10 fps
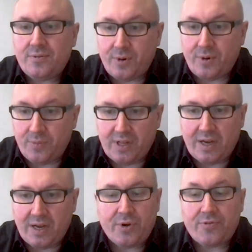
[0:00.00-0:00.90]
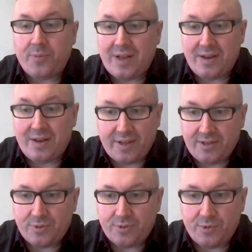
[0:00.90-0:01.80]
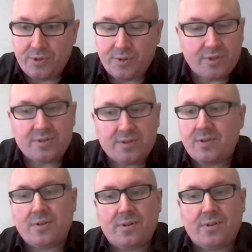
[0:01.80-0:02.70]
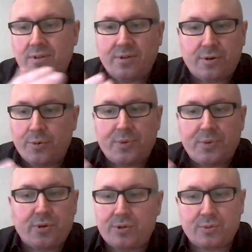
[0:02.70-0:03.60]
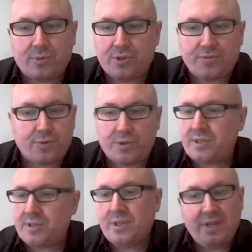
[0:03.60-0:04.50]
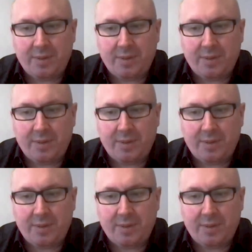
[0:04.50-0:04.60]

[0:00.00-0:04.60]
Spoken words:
from the library or from anything else that we're doing, because the group can also do, of course,